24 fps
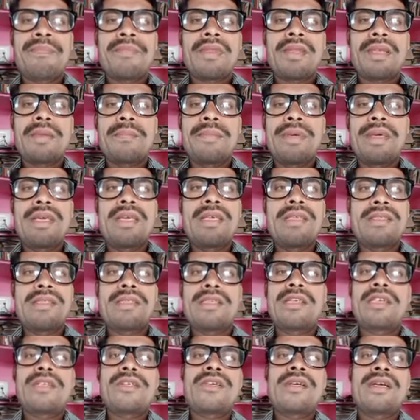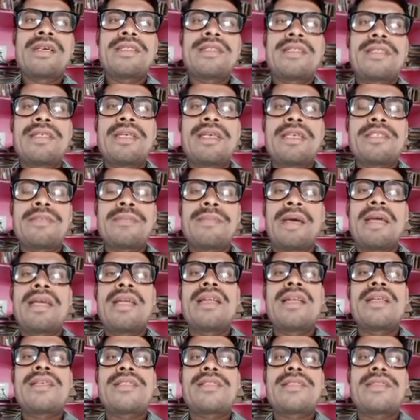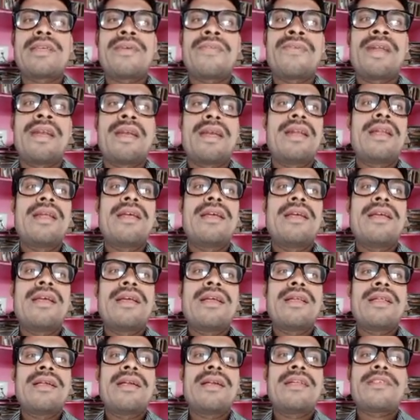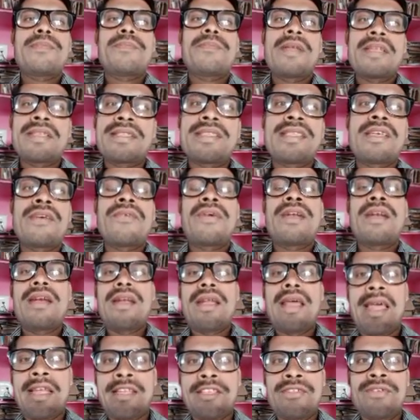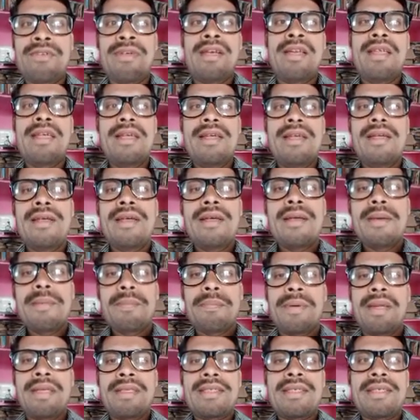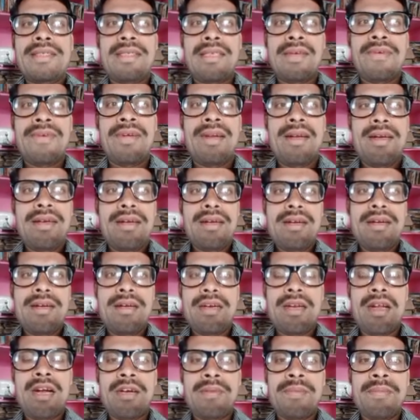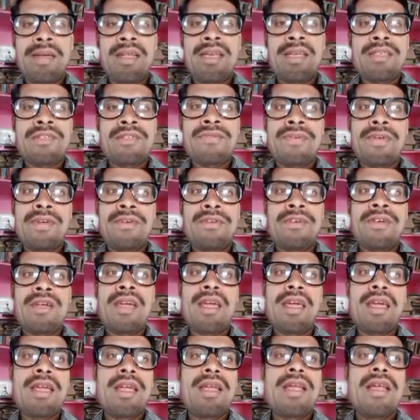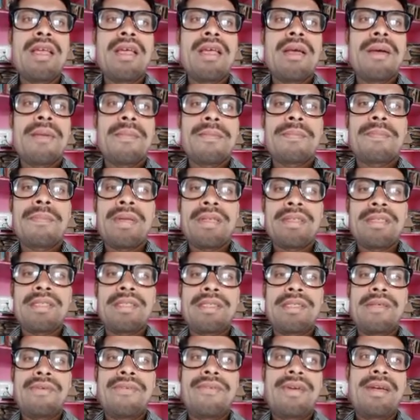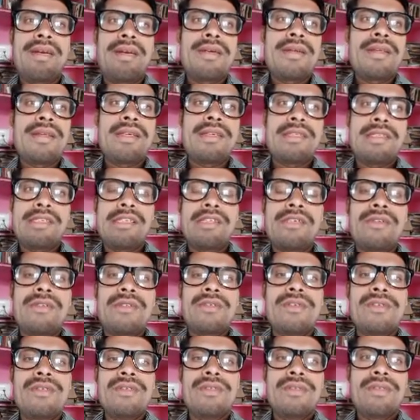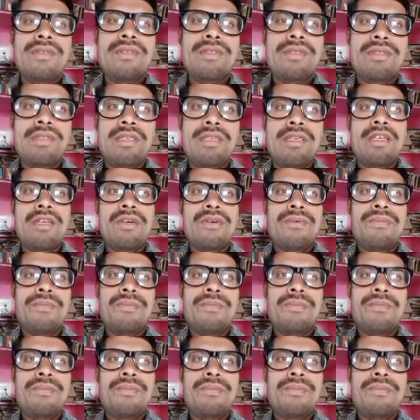b is 0 and c is minus 7. It is plus 7 actually, plus 7 not minus 5, okay. Plus 7 is equal to 0.